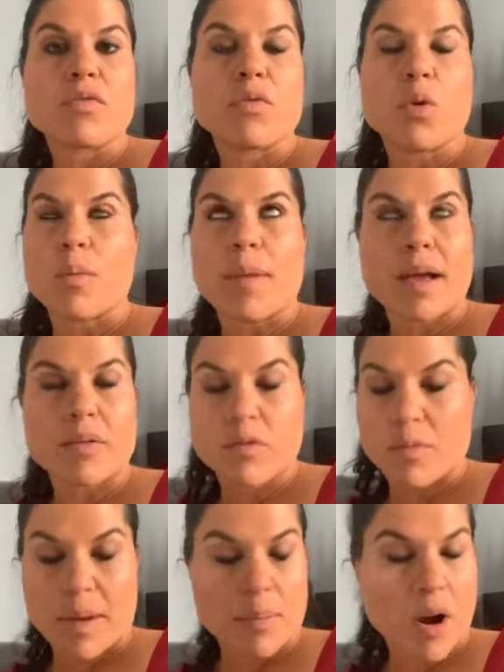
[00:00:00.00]
for my
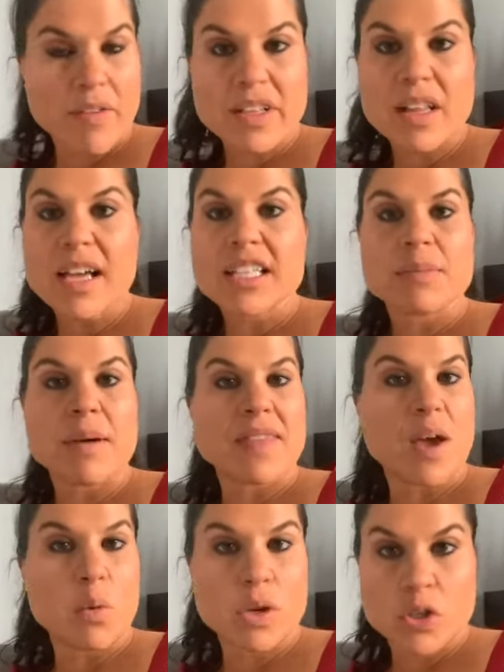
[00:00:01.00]
for my private clients about
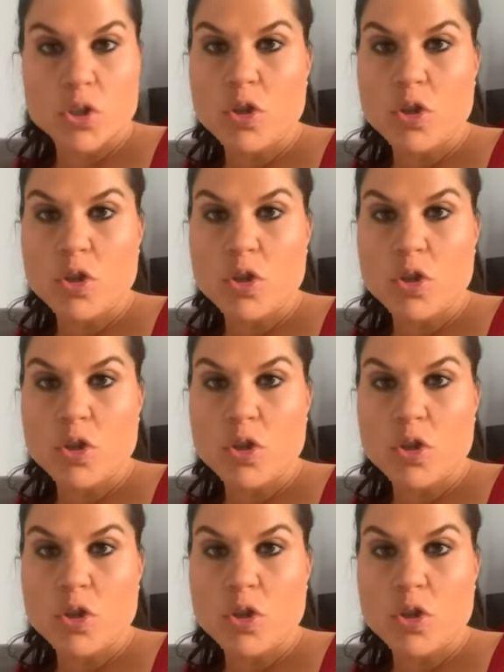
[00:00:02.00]
that Wonder